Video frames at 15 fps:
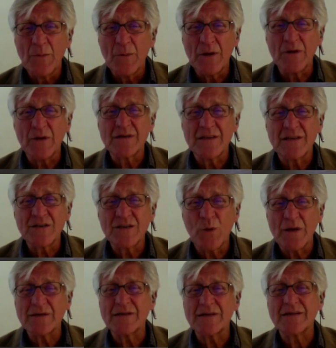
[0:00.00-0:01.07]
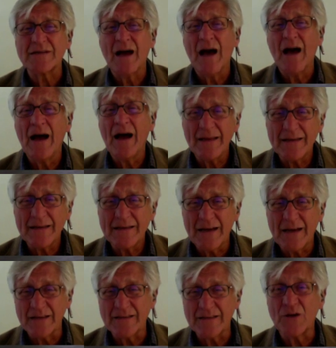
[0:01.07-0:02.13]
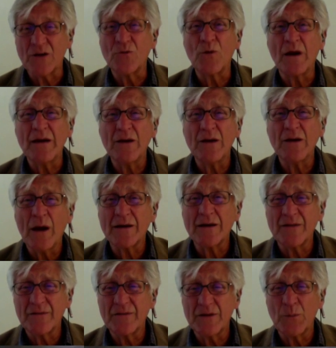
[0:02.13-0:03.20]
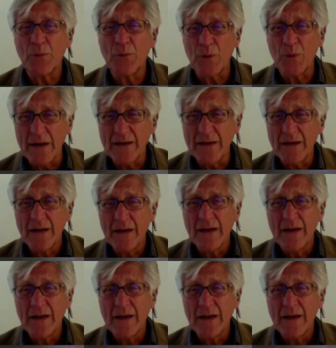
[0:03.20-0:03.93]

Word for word: because this waste is highly toxic radioactive debris.